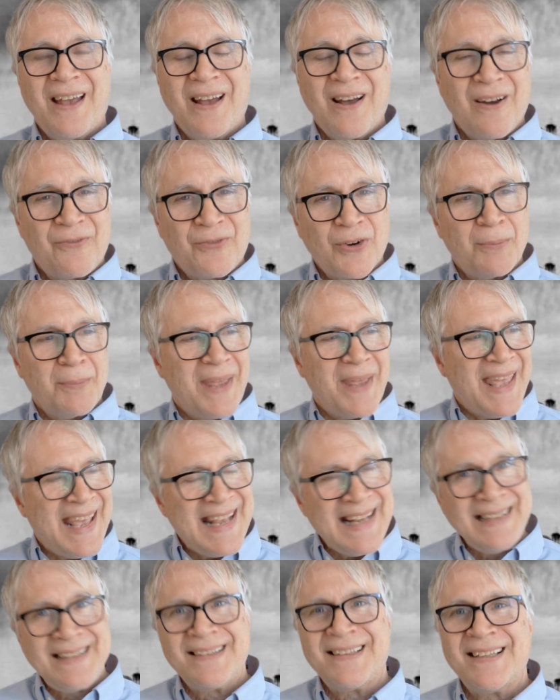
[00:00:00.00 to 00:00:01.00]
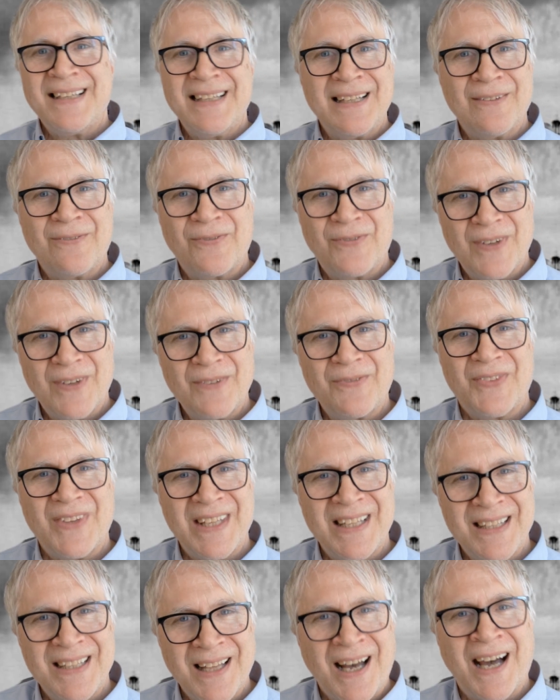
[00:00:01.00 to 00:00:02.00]

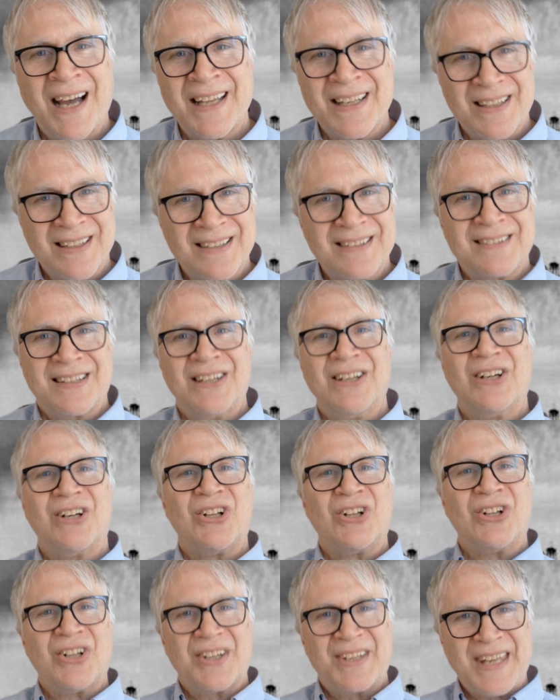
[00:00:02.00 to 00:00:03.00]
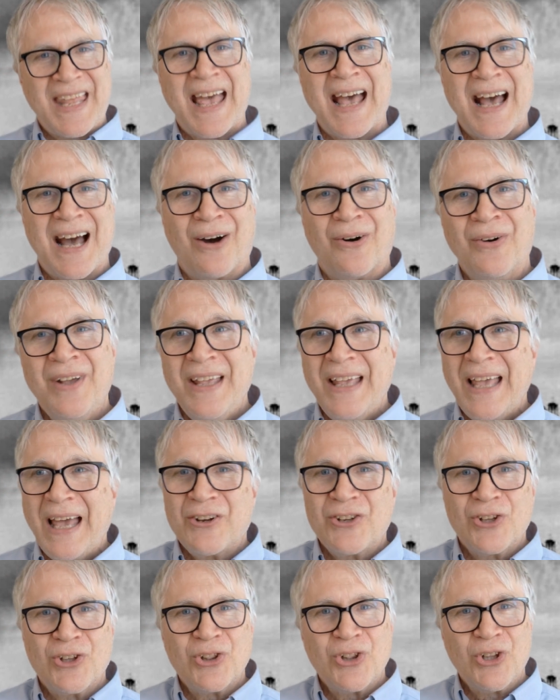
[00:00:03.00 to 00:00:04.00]
1859 until now.
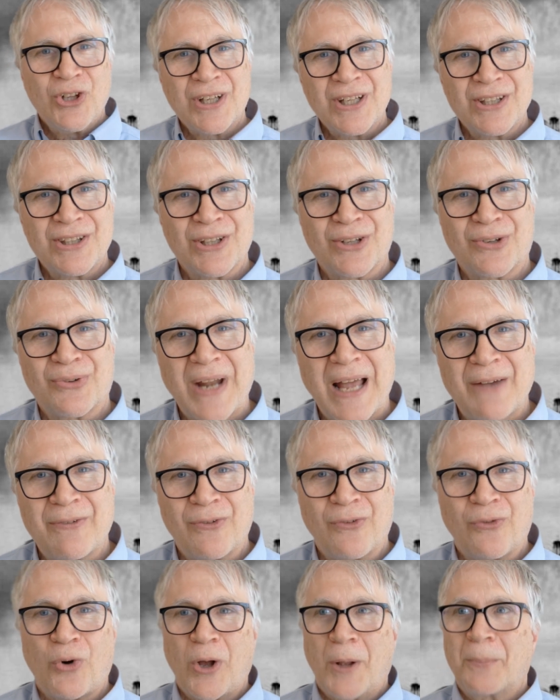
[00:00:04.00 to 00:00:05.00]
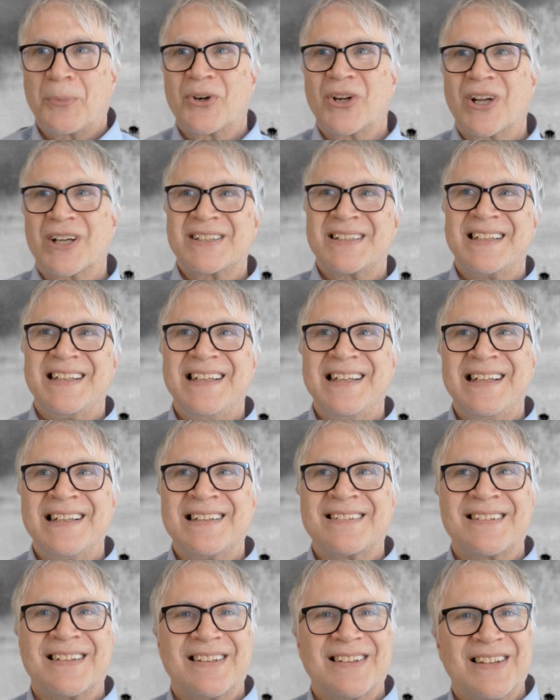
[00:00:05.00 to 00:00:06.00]
And you look at the graph of oil production,
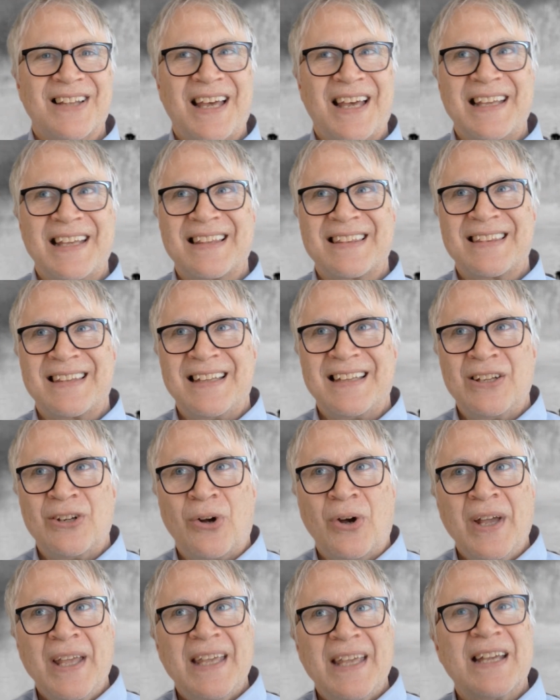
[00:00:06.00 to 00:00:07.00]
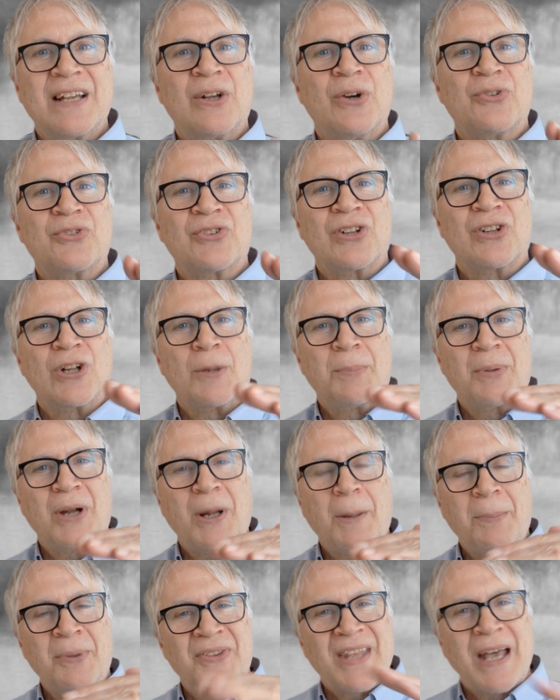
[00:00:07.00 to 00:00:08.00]
it's like, it goes a little bit
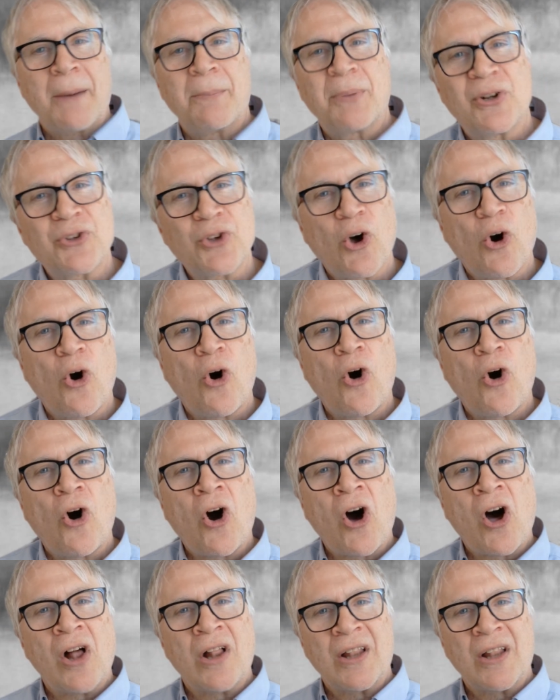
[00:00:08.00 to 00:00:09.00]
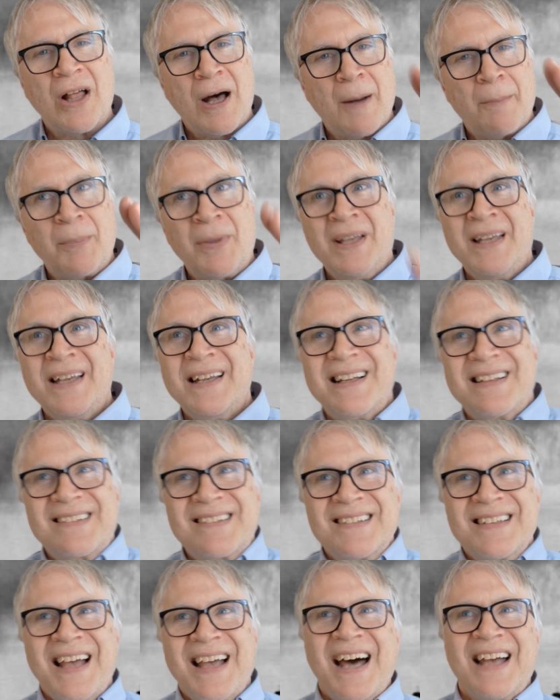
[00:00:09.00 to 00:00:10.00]
up and down, but it's all up. It's
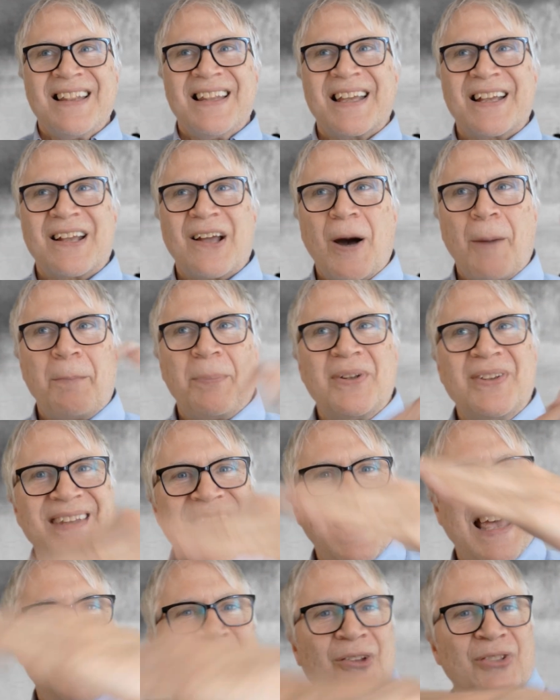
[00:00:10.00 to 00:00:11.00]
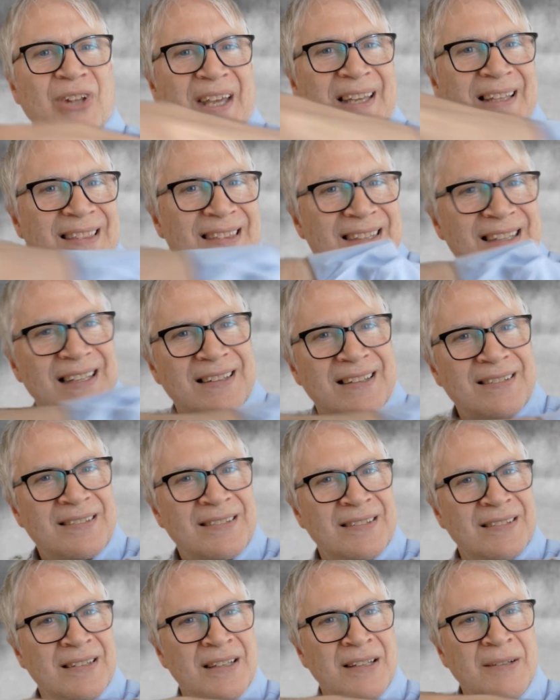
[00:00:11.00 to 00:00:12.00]
not like up and down like
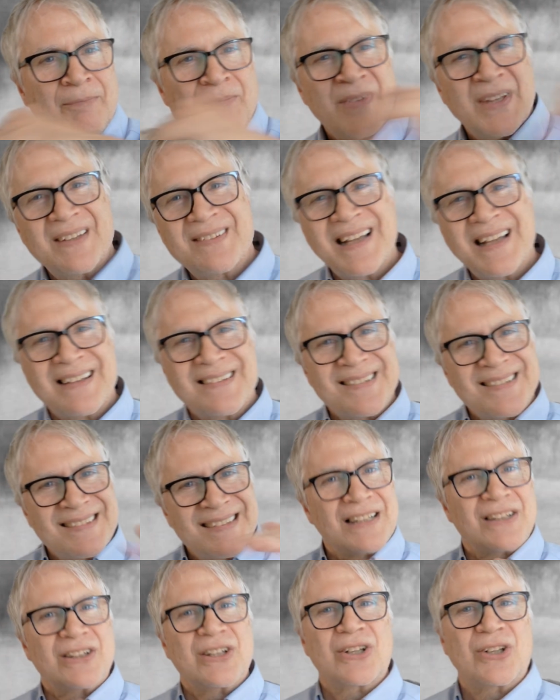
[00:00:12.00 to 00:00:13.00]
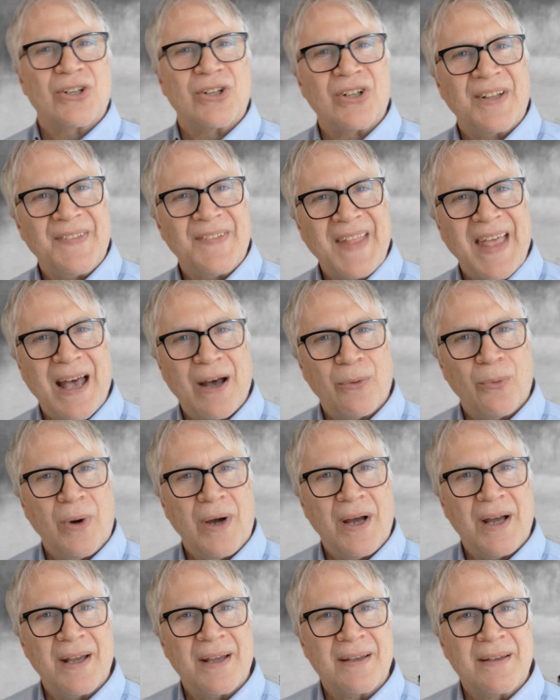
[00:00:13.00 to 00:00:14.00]
this. It's not cyclical in that
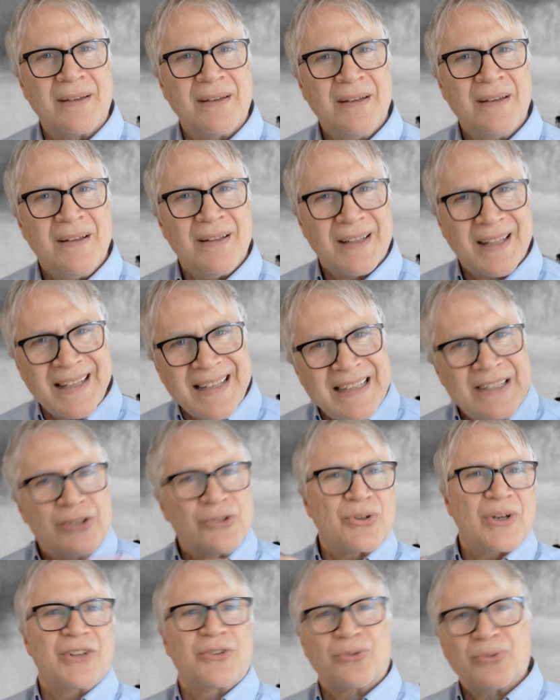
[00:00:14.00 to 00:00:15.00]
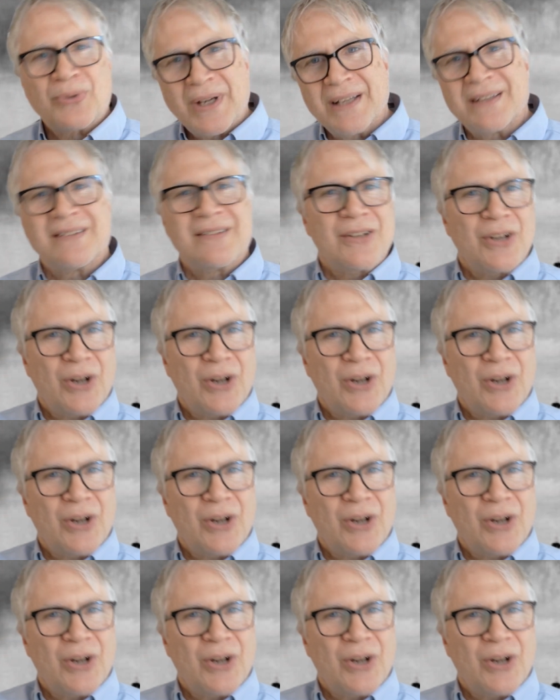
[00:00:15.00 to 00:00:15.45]
way, like interest rates,